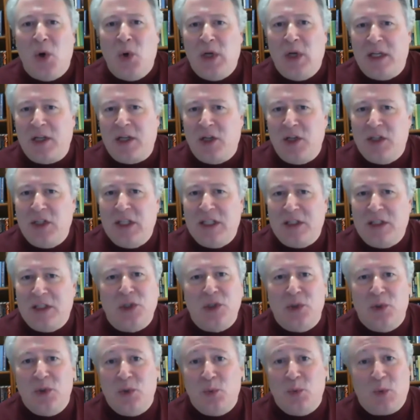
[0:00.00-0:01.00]
It could
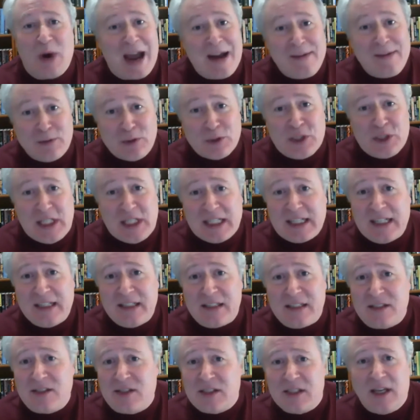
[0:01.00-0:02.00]
include raffle
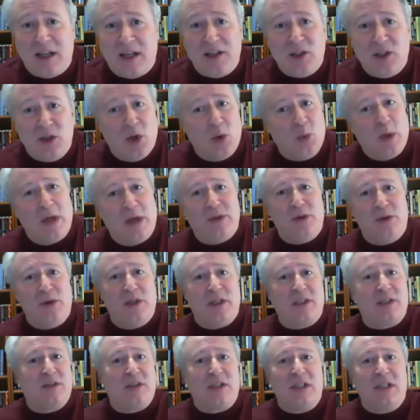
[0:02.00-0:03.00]
tickets, whether
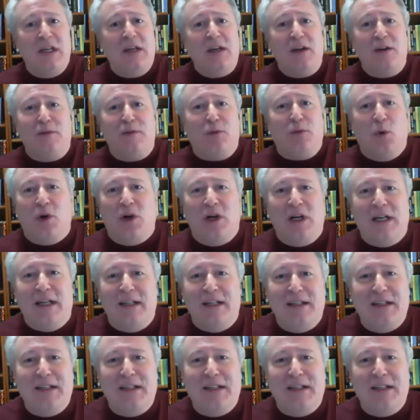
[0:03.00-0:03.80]
it's for a